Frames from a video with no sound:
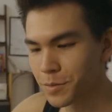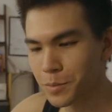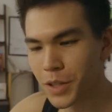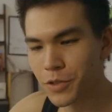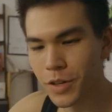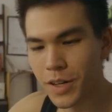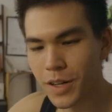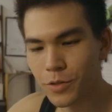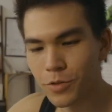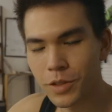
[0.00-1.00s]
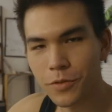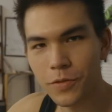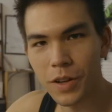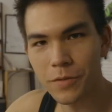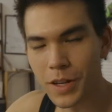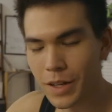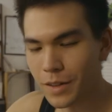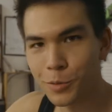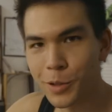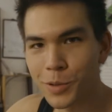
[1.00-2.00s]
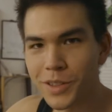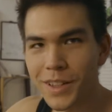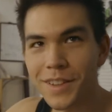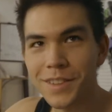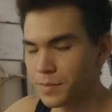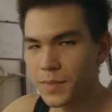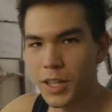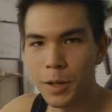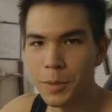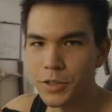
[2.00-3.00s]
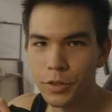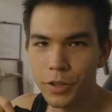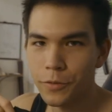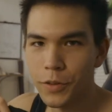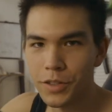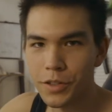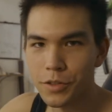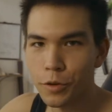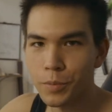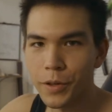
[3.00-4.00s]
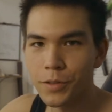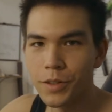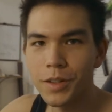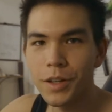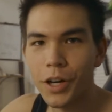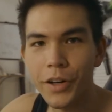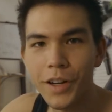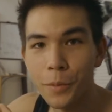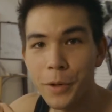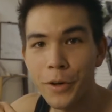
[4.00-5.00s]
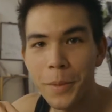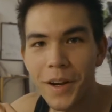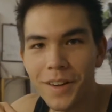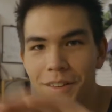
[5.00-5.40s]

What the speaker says: because right now it's really fluffy. We don't want that. And I'm also gonna fix this GoPro. All right, I'll be right back.